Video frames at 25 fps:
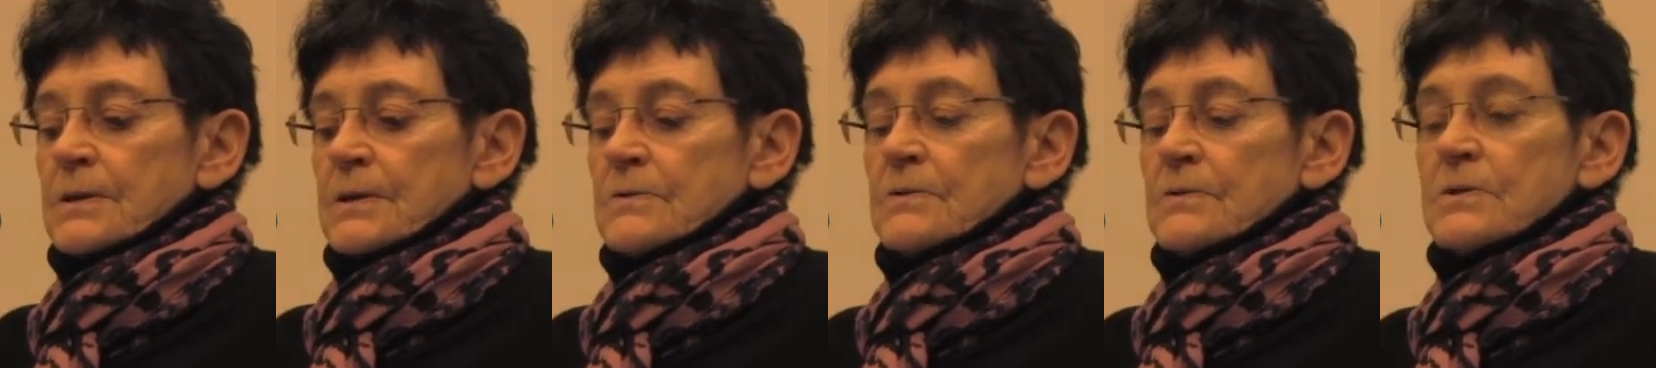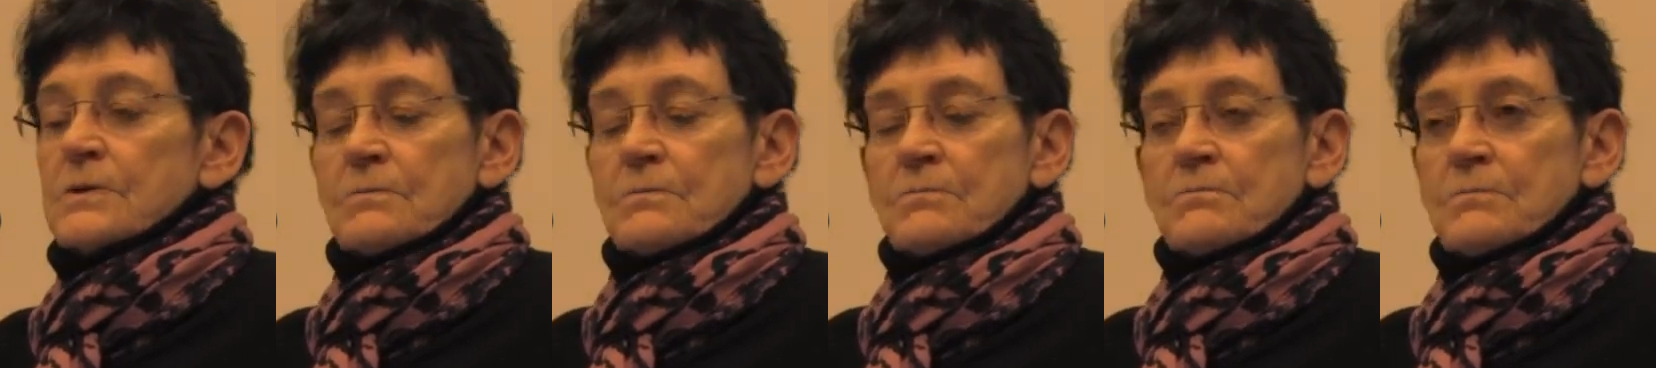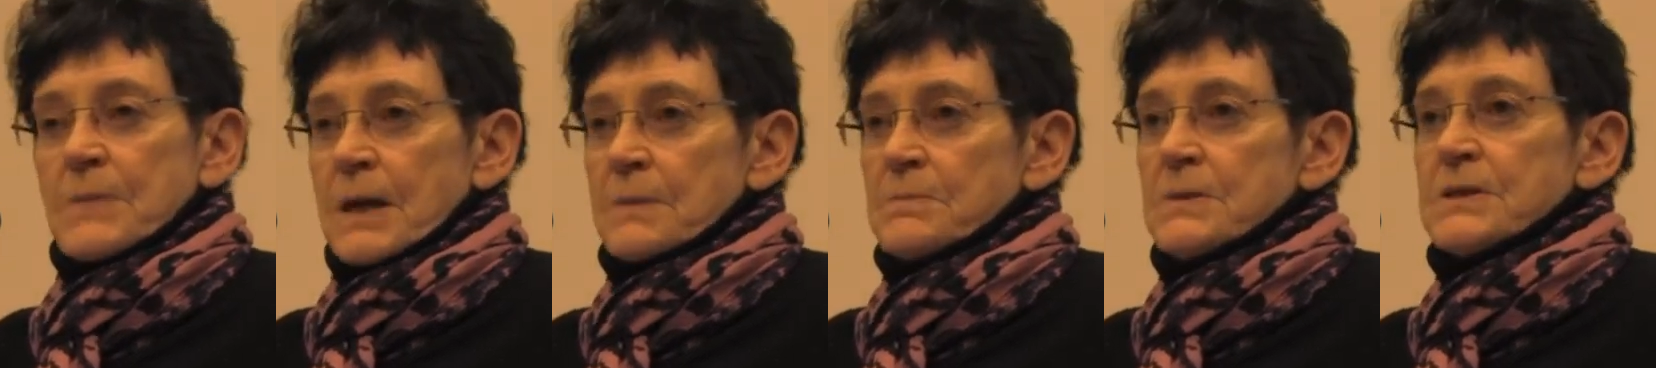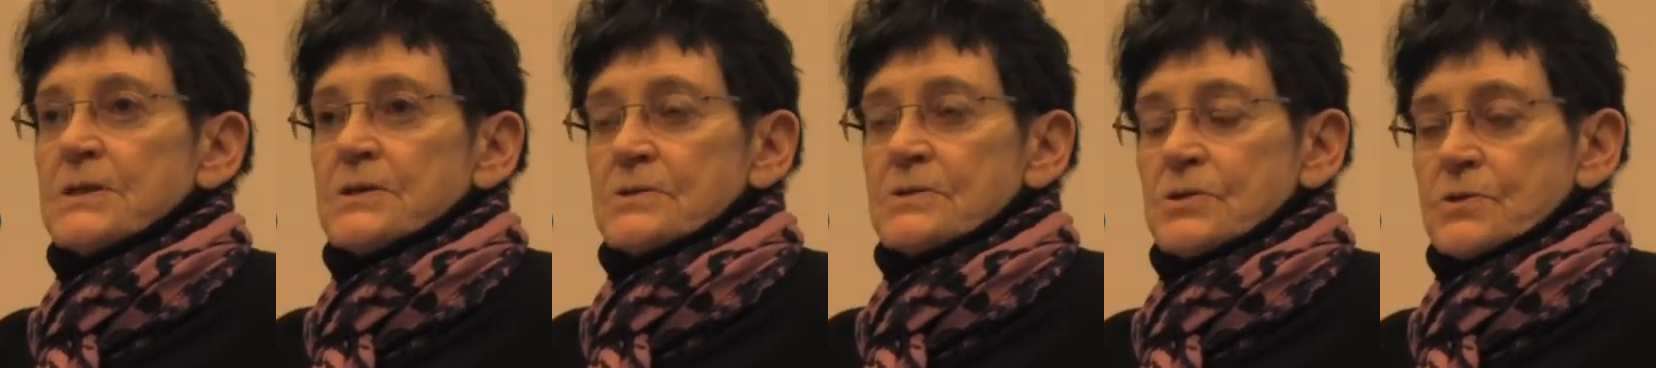
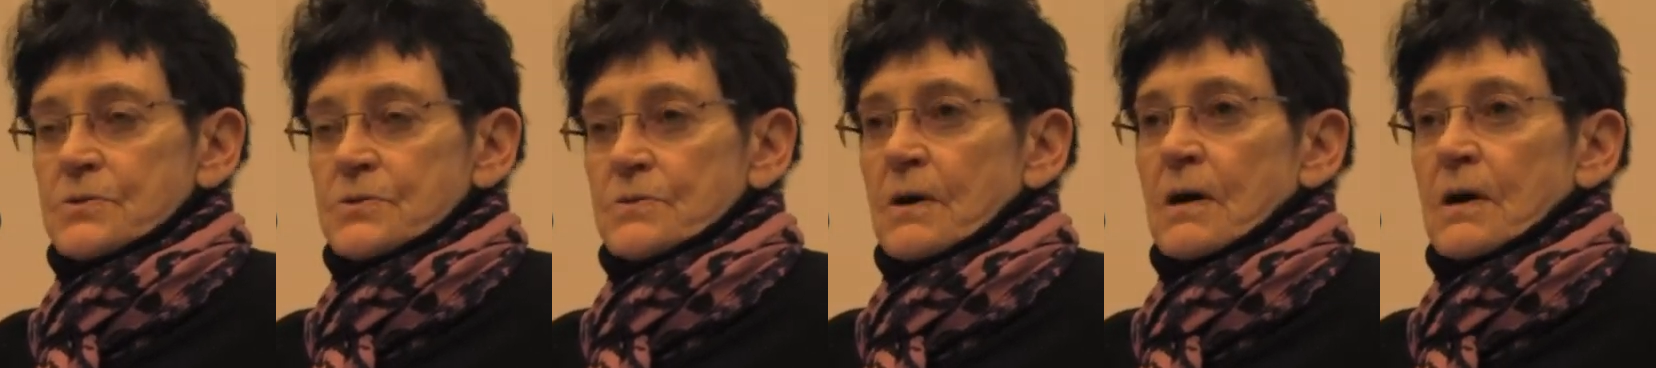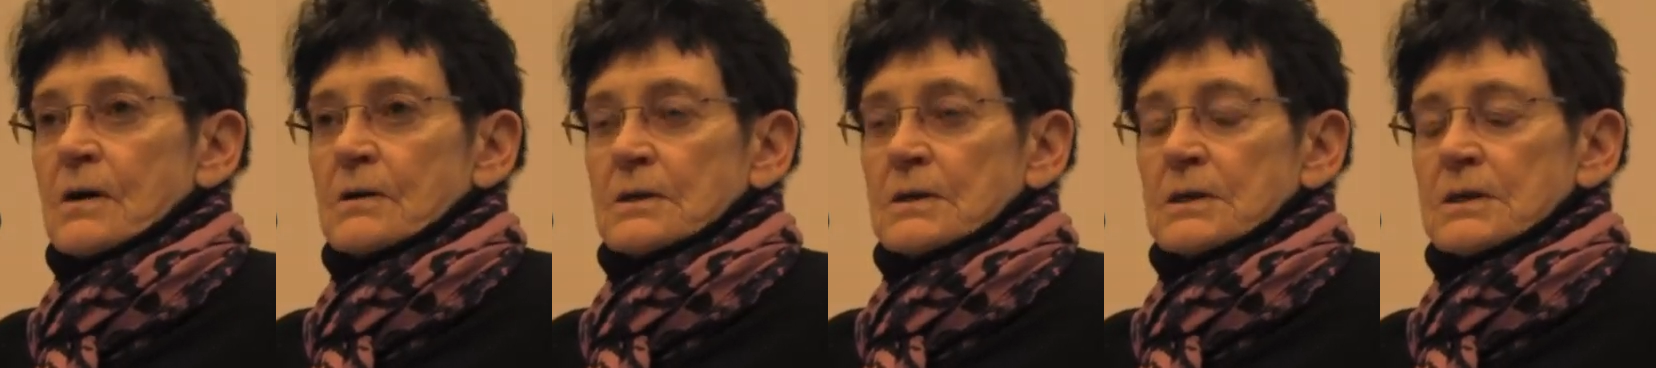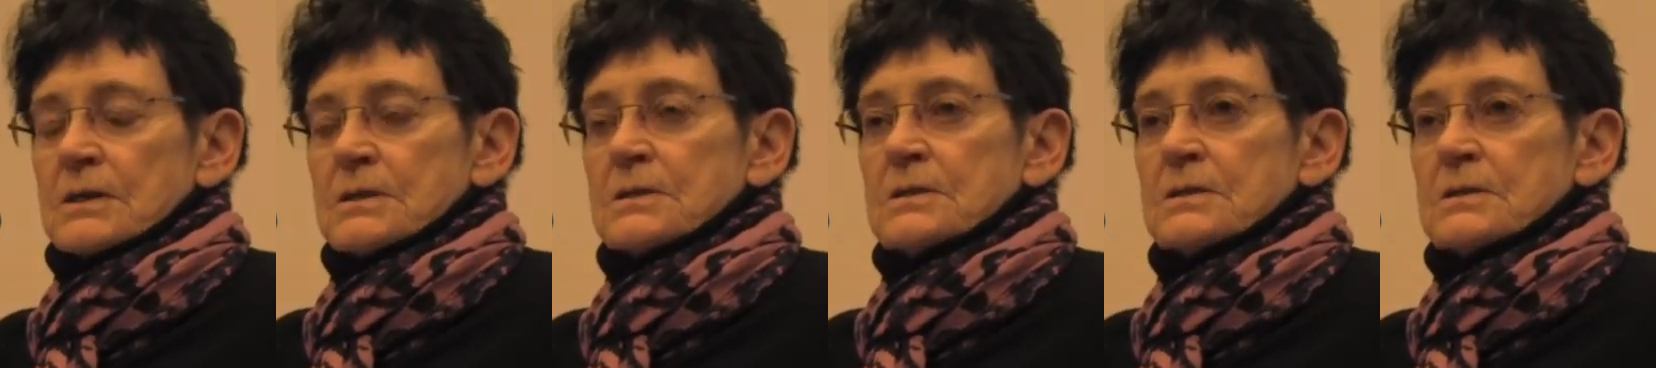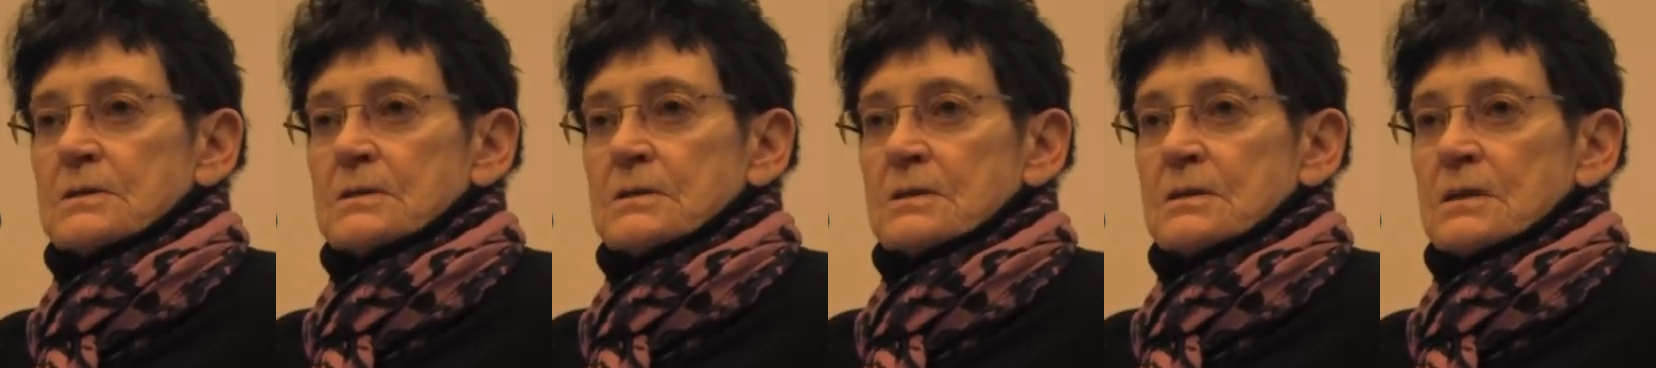maybe the
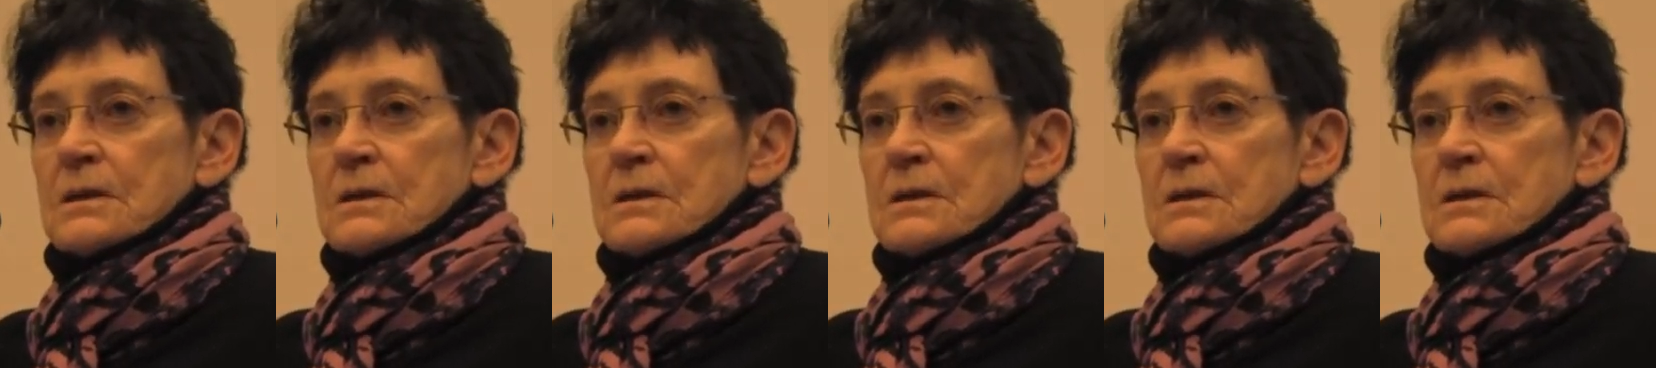strongest